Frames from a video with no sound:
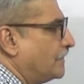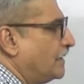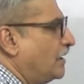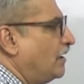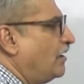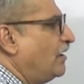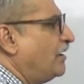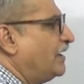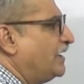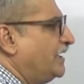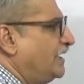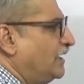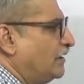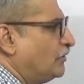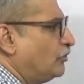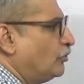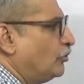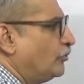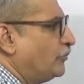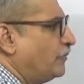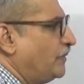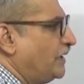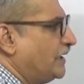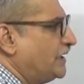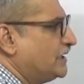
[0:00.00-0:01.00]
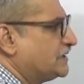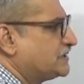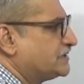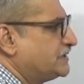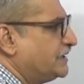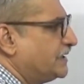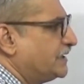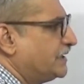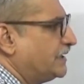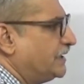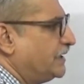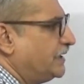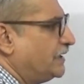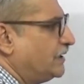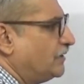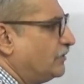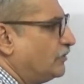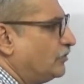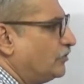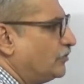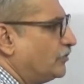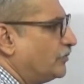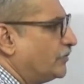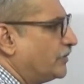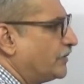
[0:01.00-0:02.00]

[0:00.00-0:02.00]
or in a group. Let us take in a group.